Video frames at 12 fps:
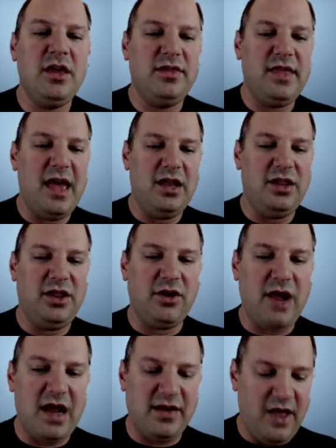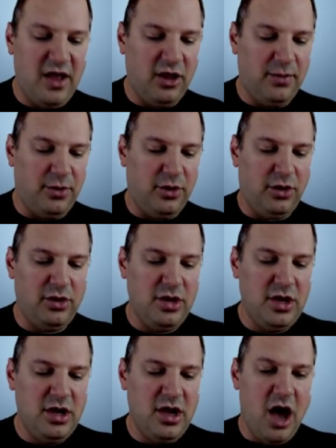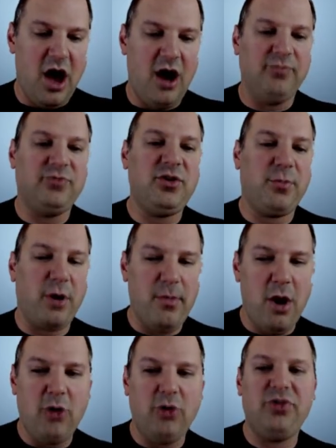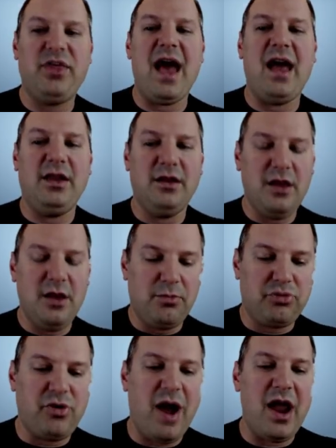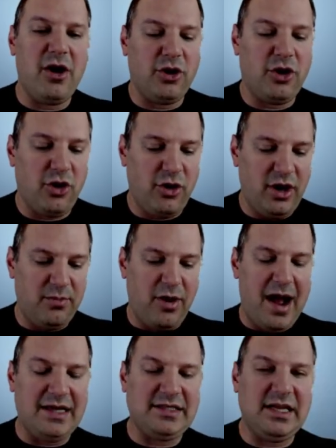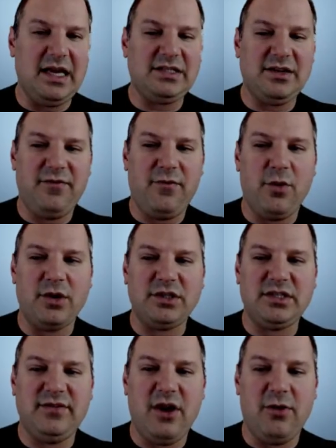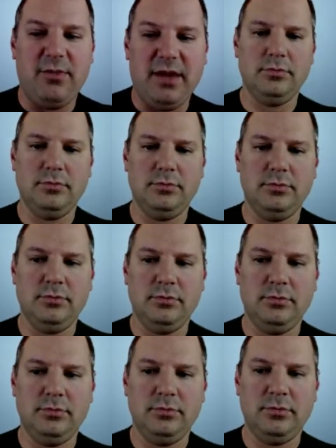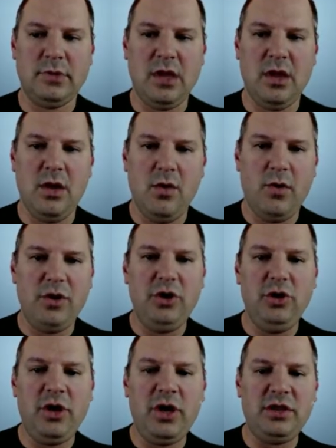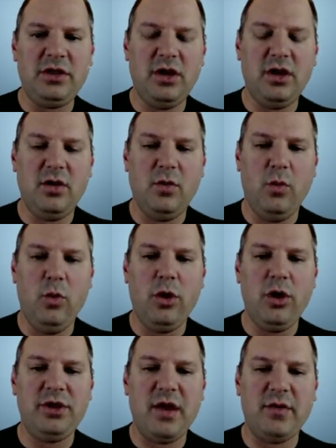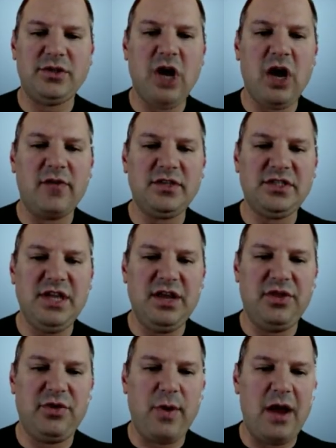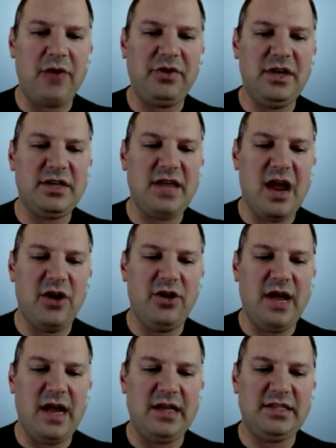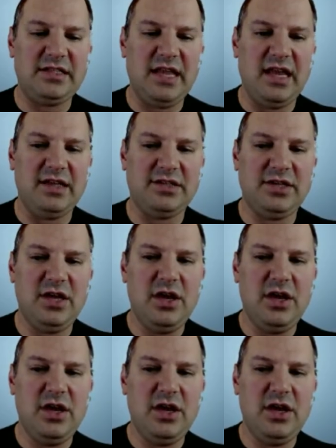then they're not available to promote that prior occurring process of forest development. When you look at the wood that was harvested throughout the entire United States,